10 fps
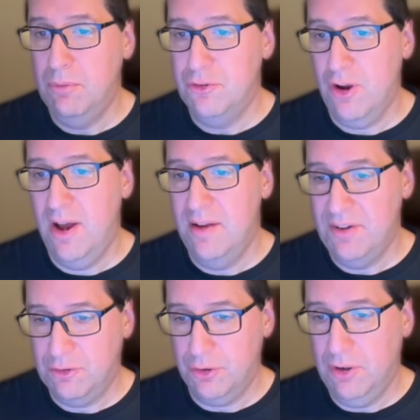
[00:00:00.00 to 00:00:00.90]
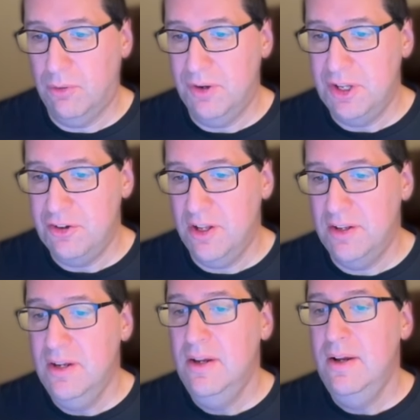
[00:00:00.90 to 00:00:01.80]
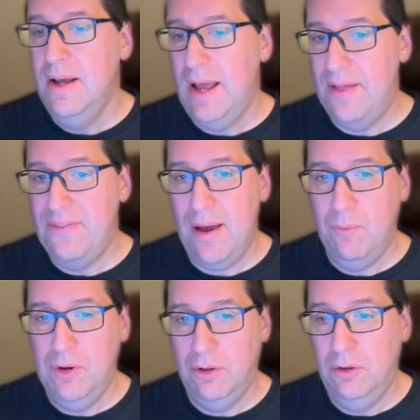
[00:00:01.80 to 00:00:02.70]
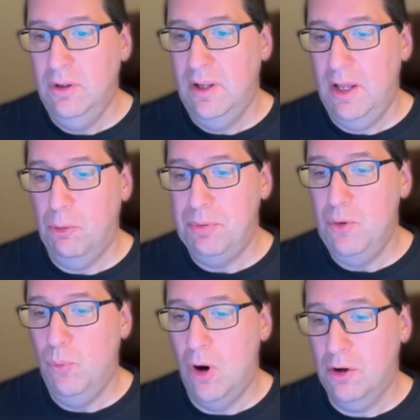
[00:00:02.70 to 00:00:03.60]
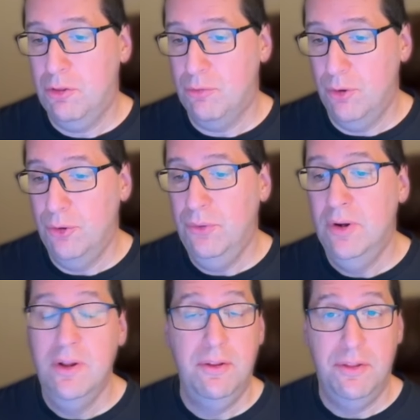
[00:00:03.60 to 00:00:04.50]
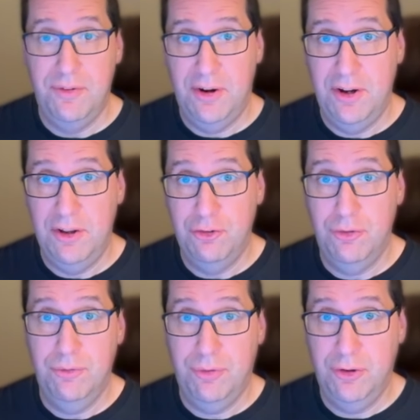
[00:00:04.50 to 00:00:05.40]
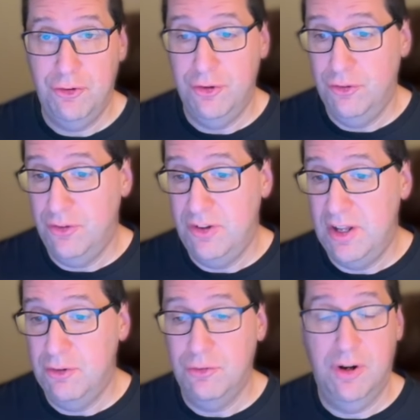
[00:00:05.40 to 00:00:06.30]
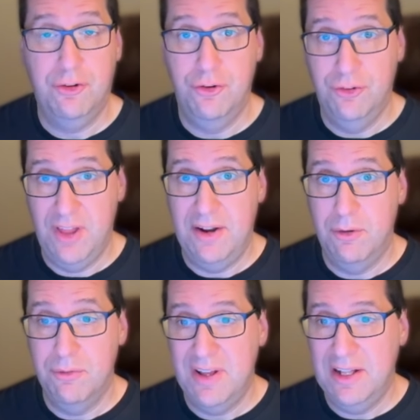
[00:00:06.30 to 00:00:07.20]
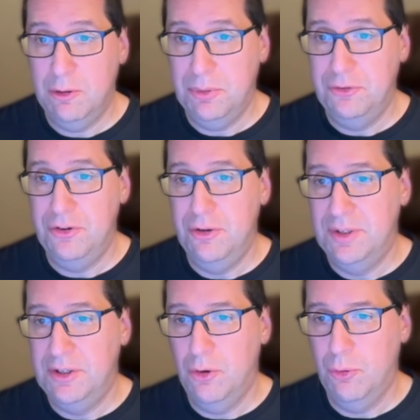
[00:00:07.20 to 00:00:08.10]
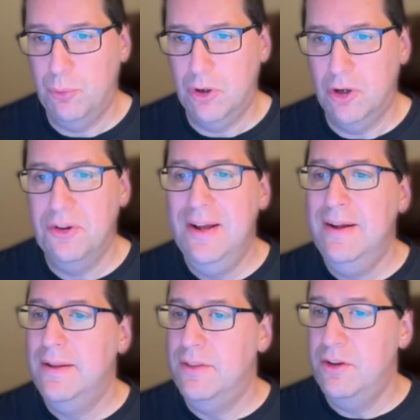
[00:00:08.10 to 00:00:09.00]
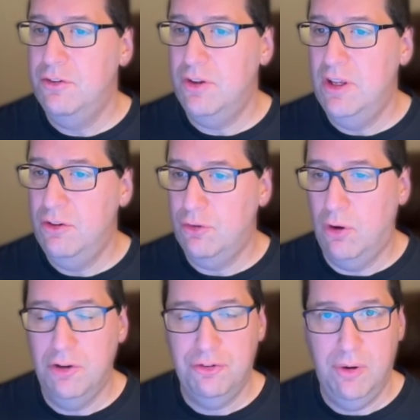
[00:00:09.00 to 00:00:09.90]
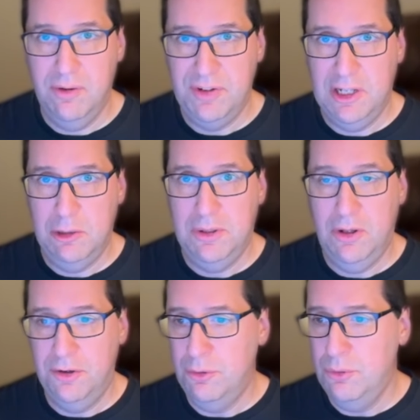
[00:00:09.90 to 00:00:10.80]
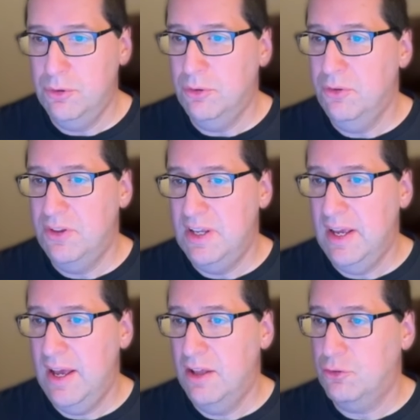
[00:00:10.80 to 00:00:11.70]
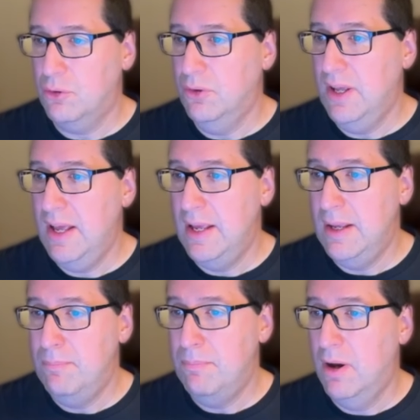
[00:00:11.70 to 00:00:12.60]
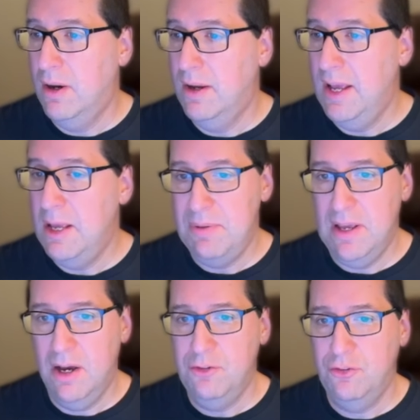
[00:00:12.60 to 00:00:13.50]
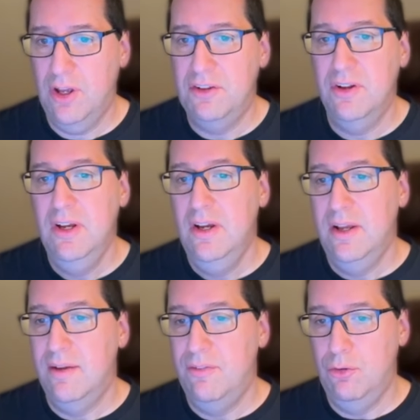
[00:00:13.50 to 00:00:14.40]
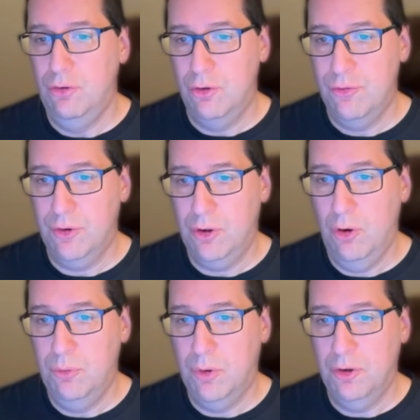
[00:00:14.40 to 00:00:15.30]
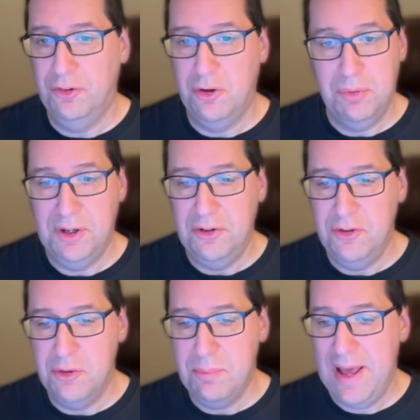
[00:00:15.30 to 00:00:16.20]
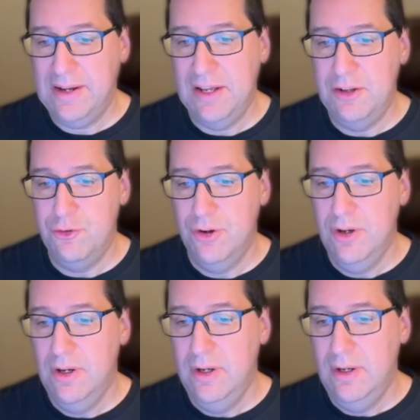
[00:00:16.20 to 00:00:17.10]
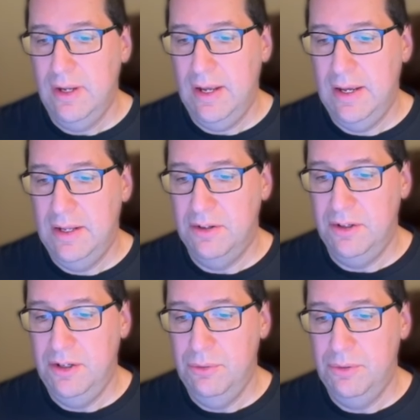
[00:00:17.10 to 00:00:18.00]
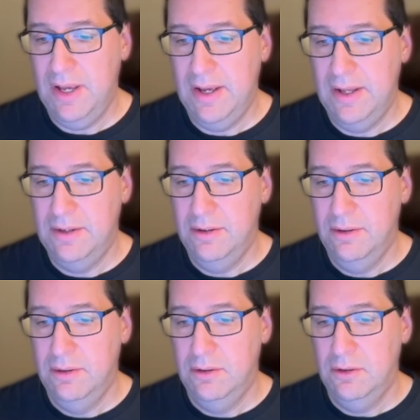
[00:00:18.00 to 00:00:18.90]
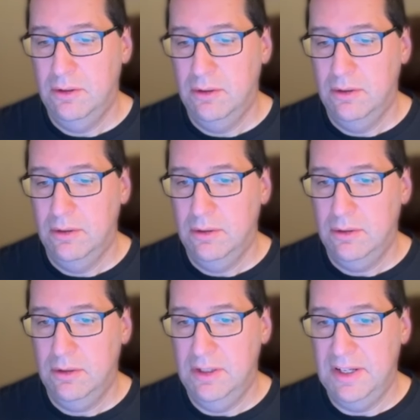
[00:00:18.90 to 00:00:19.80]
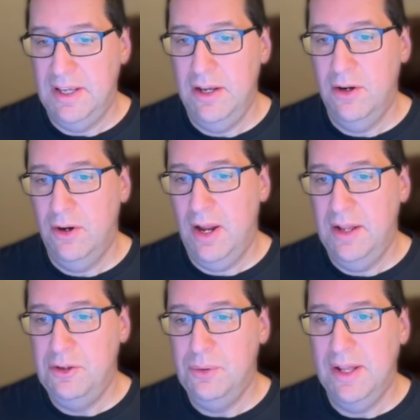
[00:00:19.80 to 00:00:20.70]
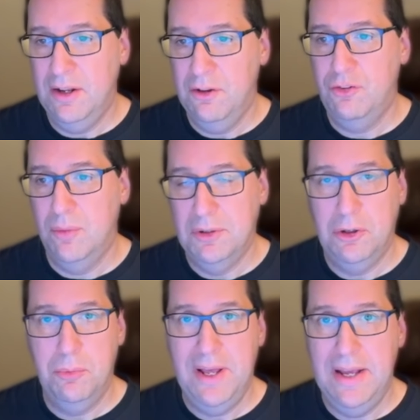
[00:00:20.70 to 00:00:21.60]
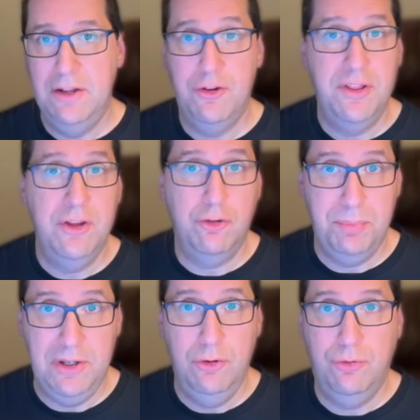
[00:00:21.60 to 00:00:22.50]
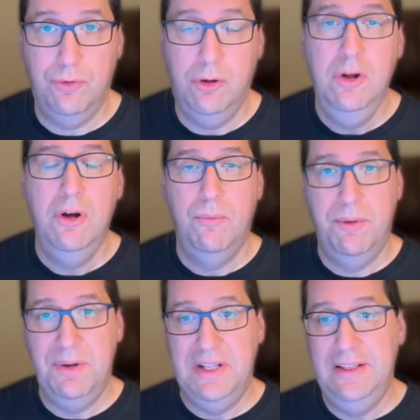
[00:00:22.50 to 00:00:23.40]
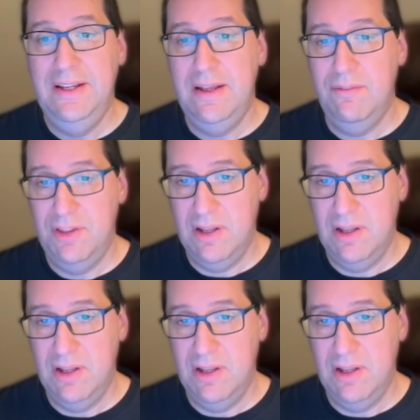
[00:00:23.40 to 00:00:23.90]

which I've actually already done, and that will help you walk through the various functions and data structures that are available to you in Code World. This is also available on Google, the Haskell API site. If you search for Code World, it'll bring you to the package, and you can click here and you get a similar page. And this will be useful when we leave the